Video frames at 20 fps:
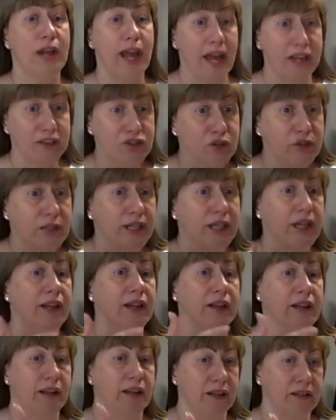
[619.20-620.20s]

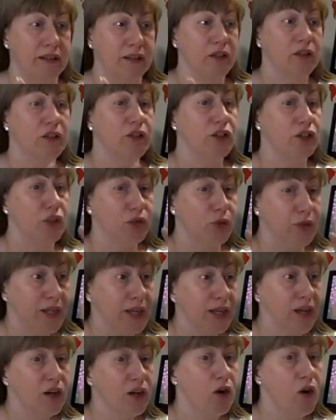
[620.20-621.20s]
educating. You
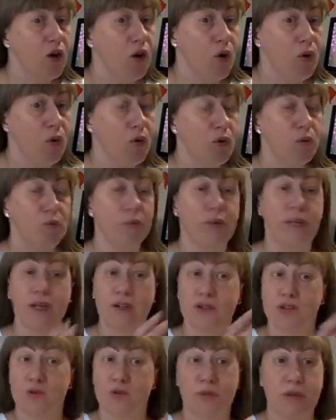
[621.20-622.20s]
can go
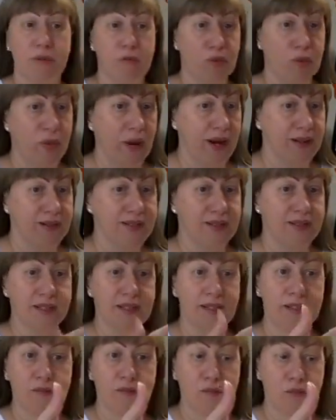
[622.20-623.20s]
because
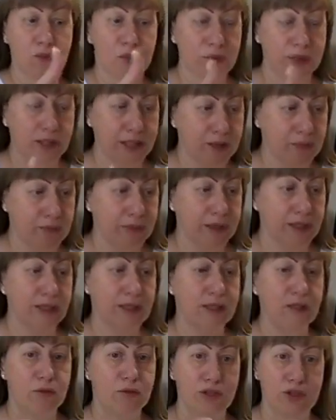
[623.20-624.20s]
repressing,
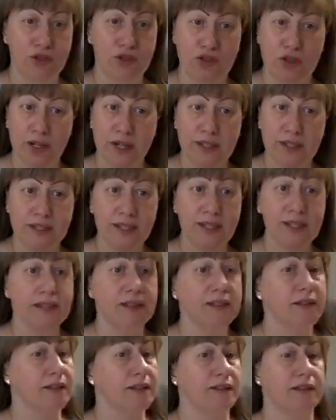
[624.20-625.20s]
prohibiting, restricting
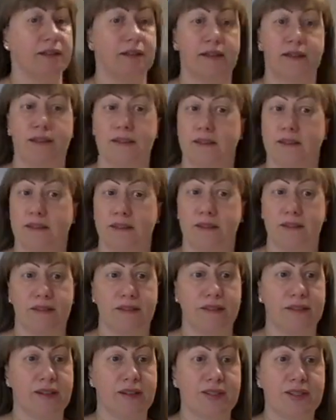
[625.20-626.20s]

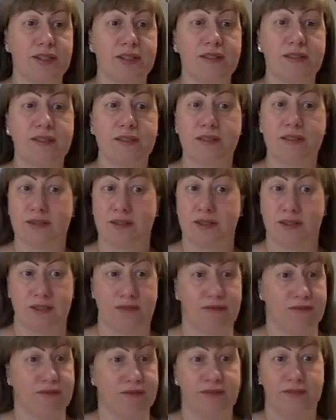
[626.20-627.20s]
doesn't
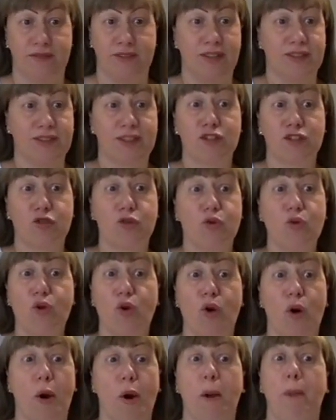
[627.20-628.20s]
doesn't
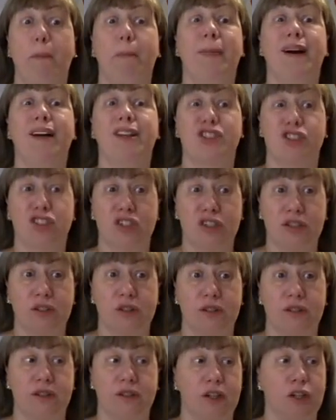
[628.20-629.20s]
do much
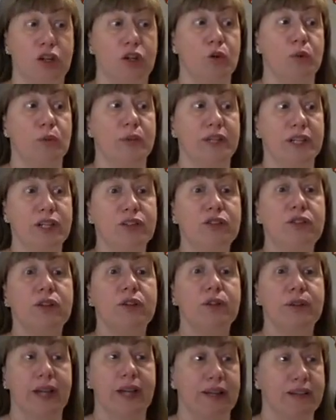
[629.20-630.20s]
good. We need to
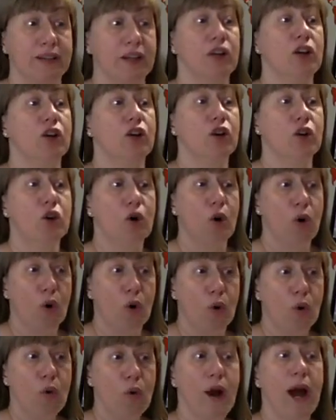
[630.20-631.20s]
educate.
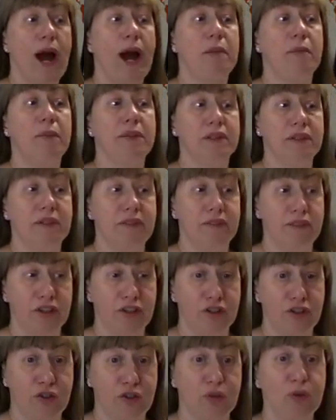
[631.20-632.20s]
Go, I believe
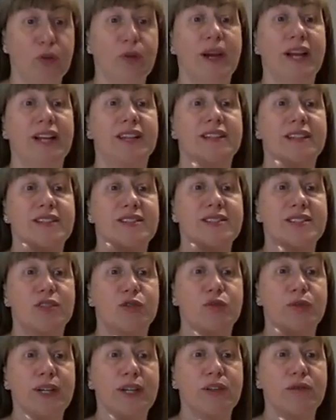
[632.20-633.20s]
in you, and the
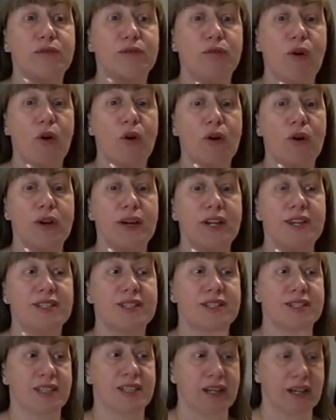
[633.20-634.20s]
serene
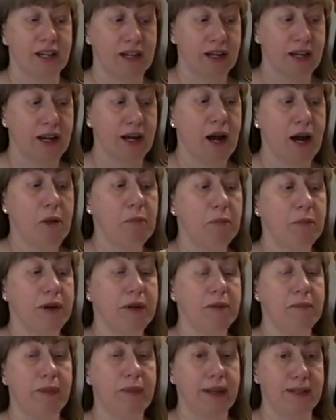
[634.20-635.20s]
voice
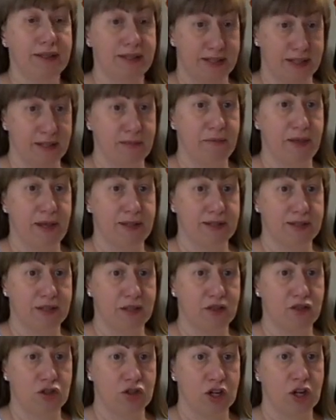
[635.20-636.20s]
complements the
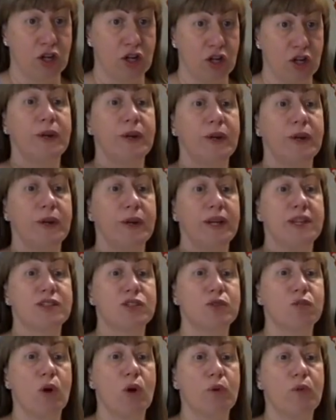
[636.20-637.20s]
message. So
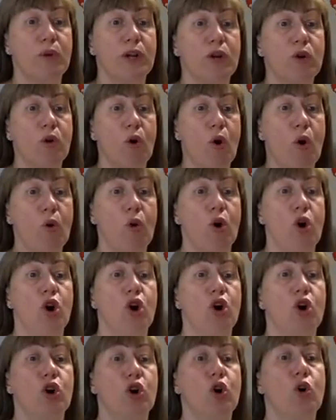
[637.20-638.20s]
it's what we call
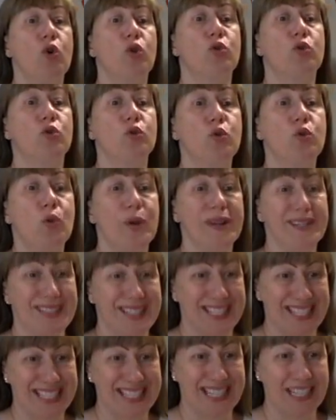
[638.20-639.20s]

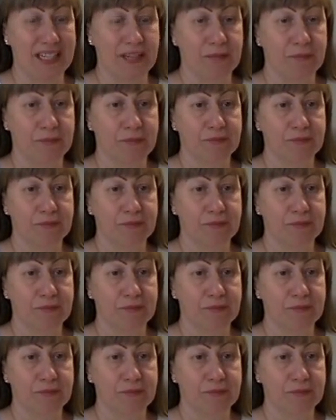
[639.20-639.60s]
congruency